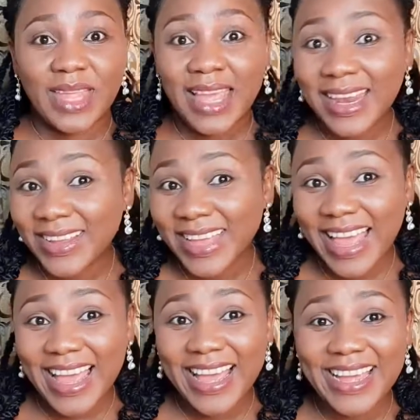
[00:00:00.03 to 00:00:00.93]
Hello
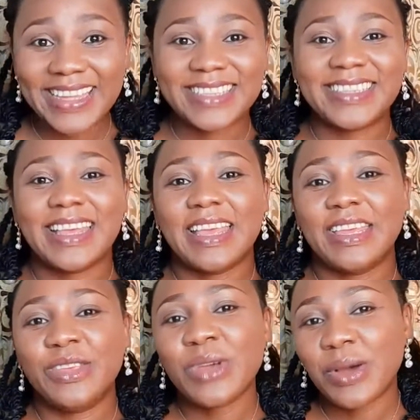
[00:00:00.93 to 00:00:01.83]
guys,
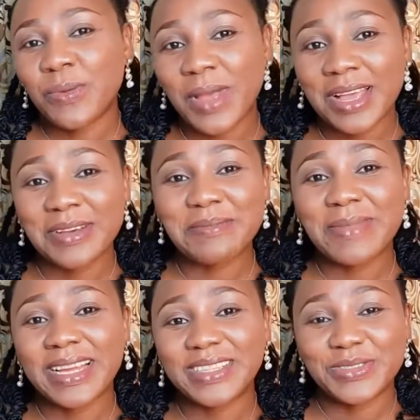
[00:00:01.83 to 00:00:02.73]
you are welcome
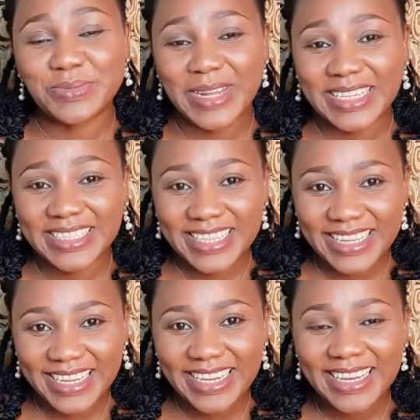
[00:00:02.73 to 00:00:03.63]
back to my
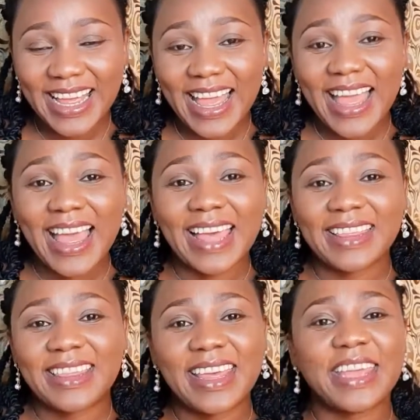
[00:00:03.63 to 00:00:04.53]
channel and
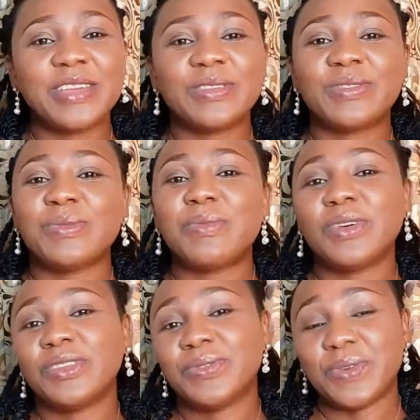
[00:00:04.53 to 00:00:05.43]
thank you so
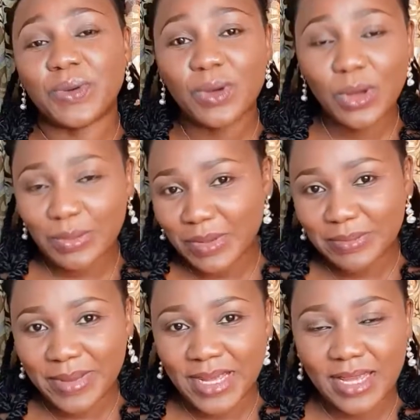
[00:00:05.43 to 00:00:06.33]
much for coming
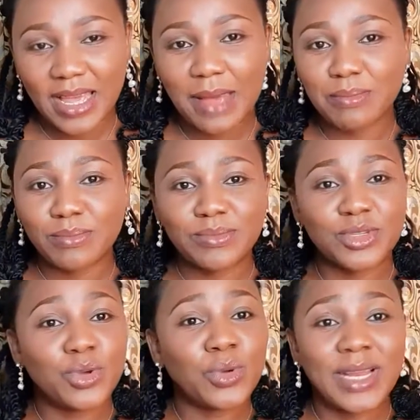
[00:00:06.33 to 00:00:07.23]
back. I'm
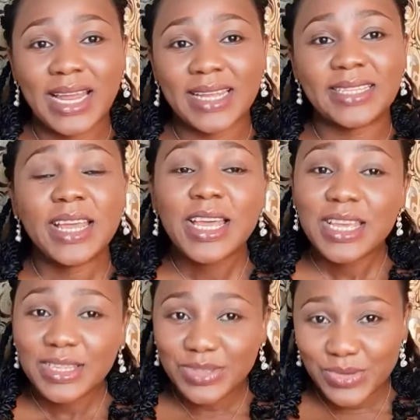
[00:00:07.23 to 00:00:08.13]
so glad
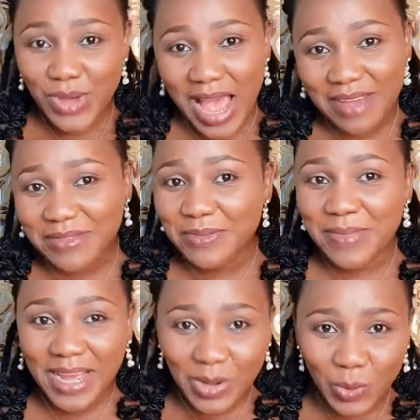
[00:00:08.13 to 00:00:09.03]
to have you
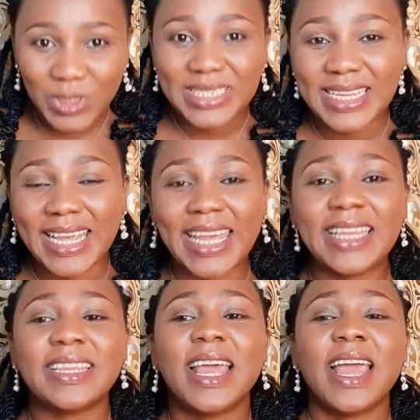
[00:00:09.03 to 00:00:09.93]
back once
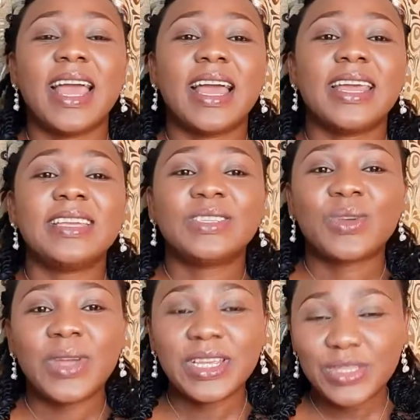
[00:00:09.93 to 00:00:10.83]
again. It's
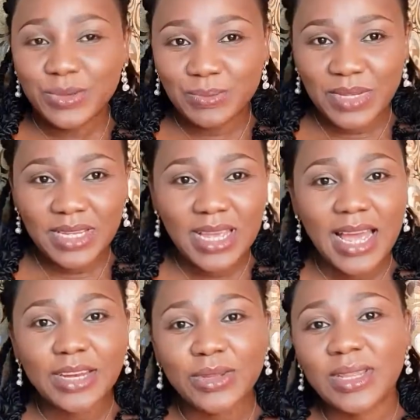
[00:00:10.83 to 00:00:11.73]
going to be
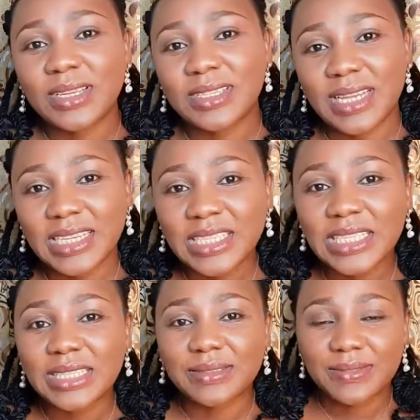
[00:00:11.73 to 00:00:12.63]
another
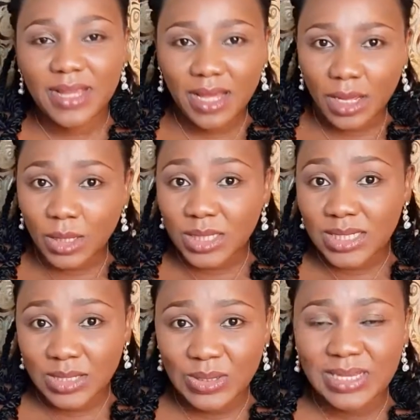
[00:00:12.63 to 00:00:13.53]
session of
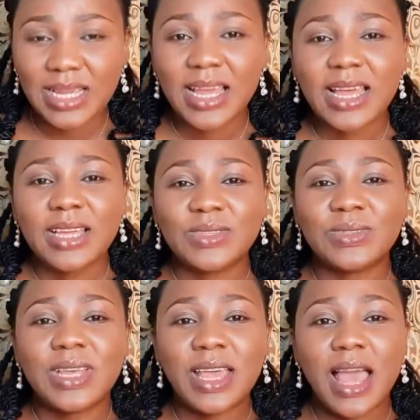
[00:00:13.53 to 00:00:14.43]
health talk.
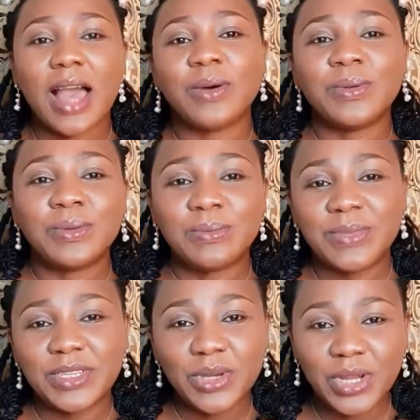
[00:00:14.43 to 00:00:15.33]
Today I will
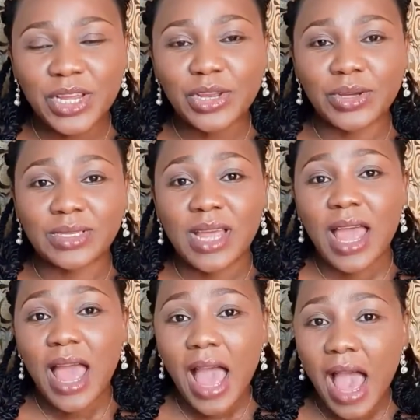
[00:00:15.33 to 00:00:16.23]
be talking on
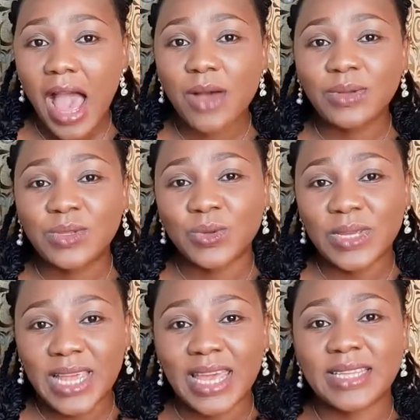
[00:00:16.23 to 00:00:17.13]
how to
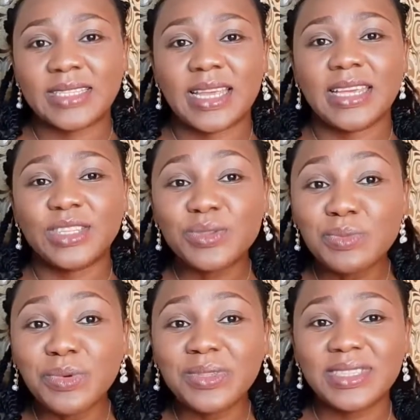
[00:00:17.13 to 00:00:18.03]
get a
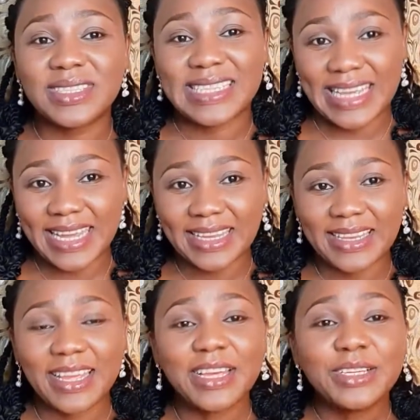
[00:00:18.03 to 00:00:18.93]
smooth skin
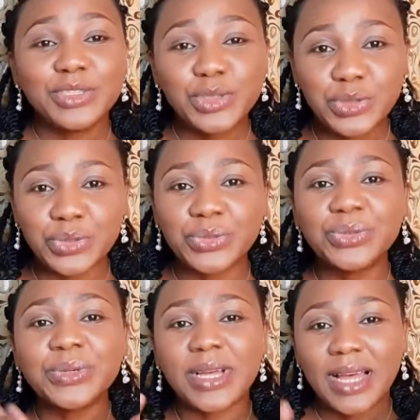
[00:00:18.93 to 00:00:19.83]

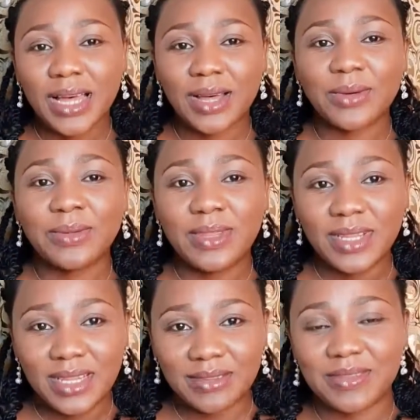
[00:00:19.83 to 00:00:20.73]
through healthy
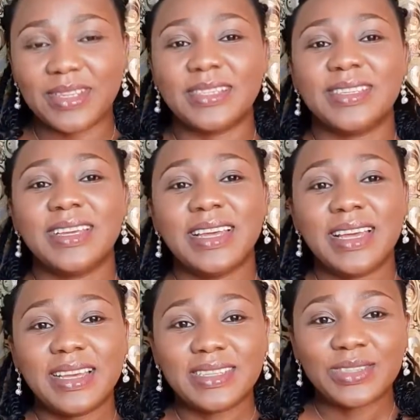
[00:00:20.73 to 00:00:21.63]
living.
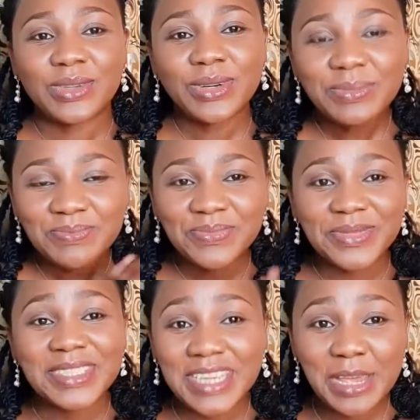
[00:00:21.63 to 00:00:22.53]
So
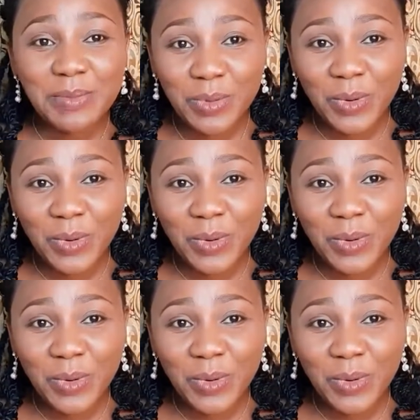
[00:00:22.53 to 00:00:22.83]
keep